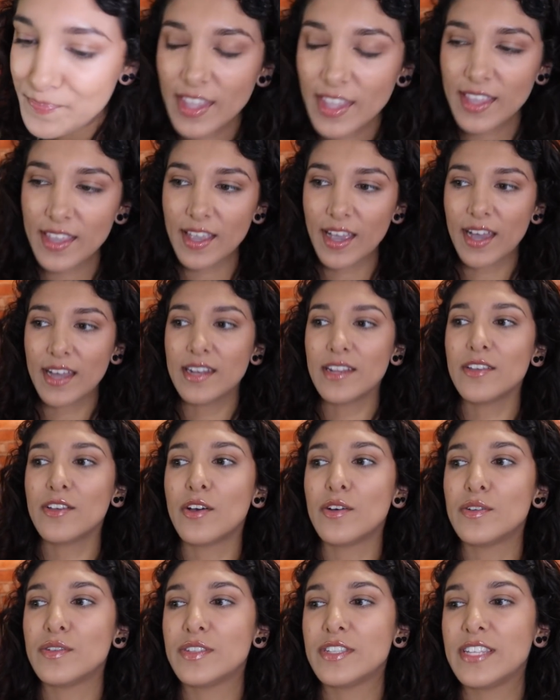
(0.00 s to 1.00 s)
it kind of
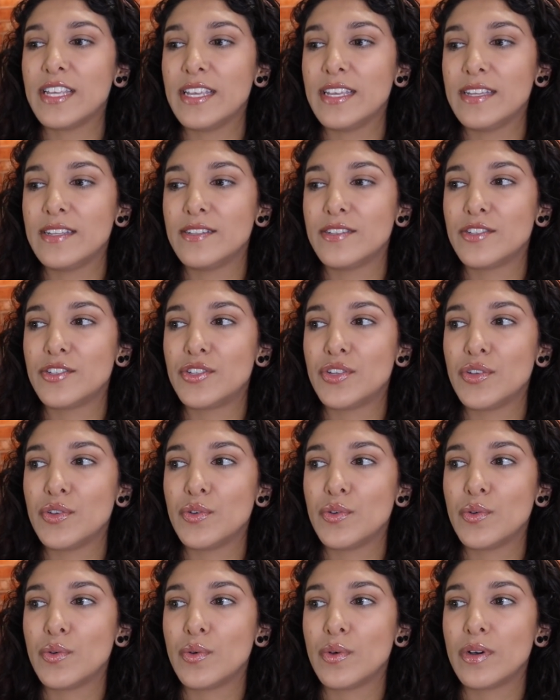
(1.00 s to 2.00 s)
goes
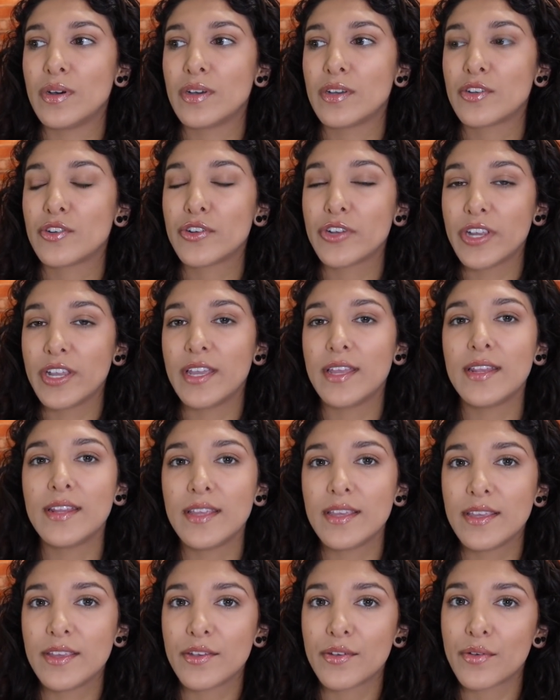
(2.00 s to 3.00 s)
into
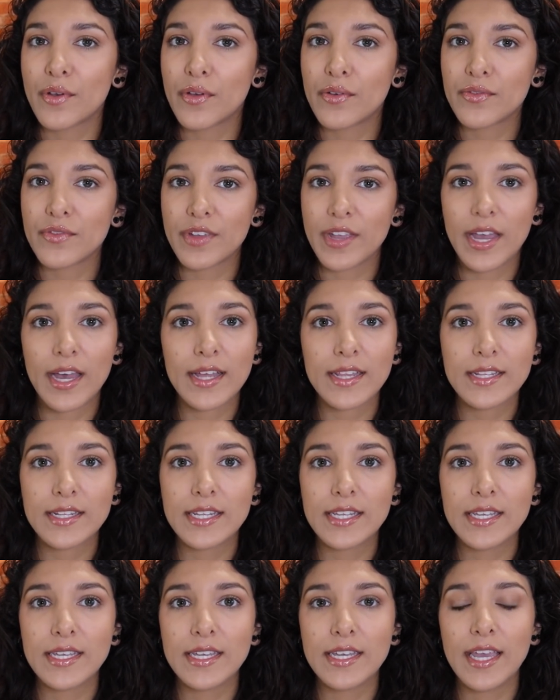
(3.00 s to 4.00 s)
creating your own
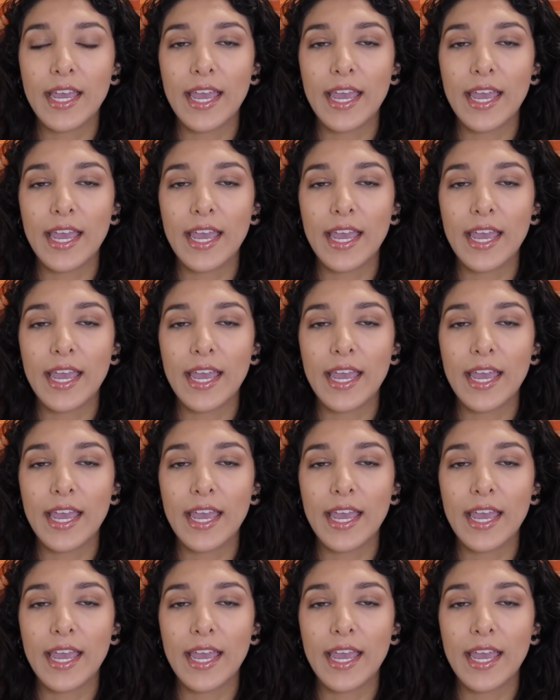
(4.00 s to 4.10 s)
reality,